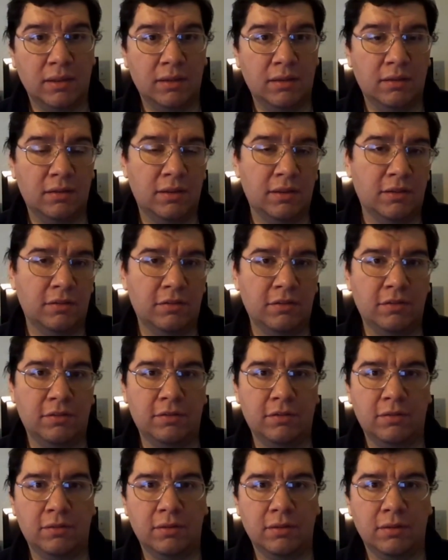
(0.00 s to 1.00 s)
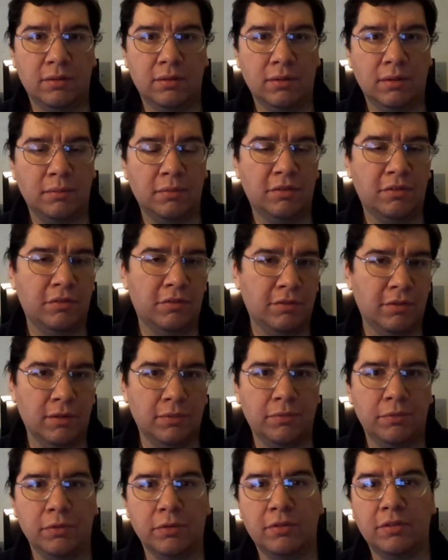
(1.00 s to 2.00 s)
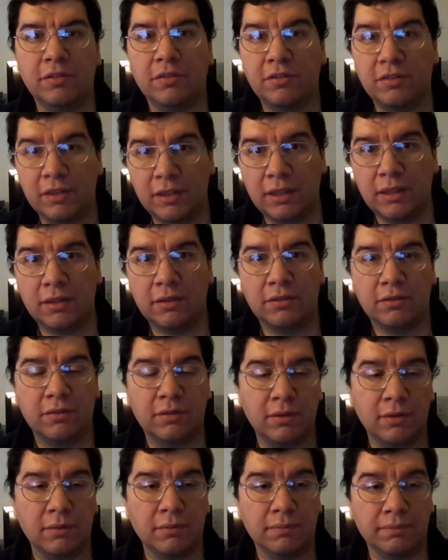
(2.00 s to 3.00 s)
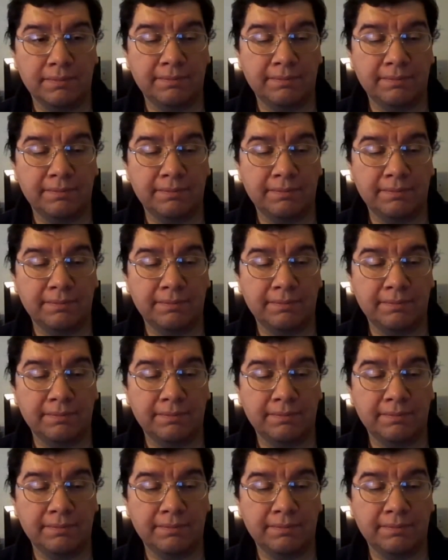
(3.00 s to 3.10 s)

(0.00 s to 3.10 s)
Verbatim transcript: and then she's I mean she suffered a disease